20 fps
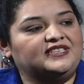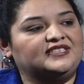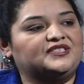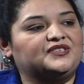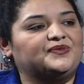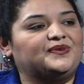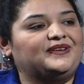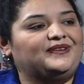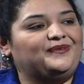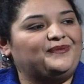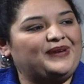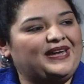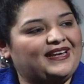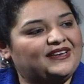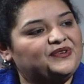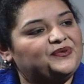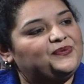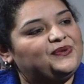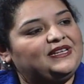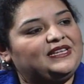So we had
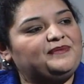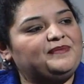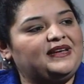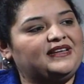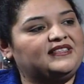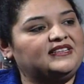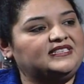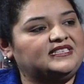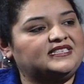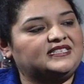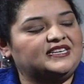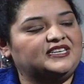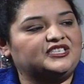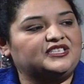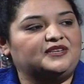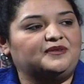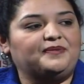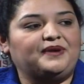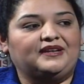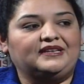to really make the decision
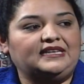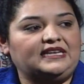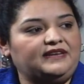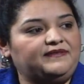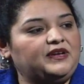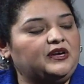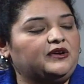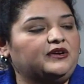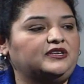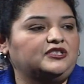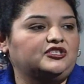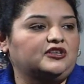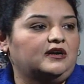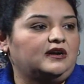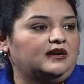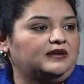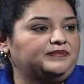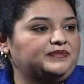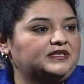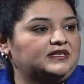about leaving our
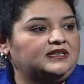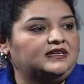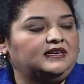jobs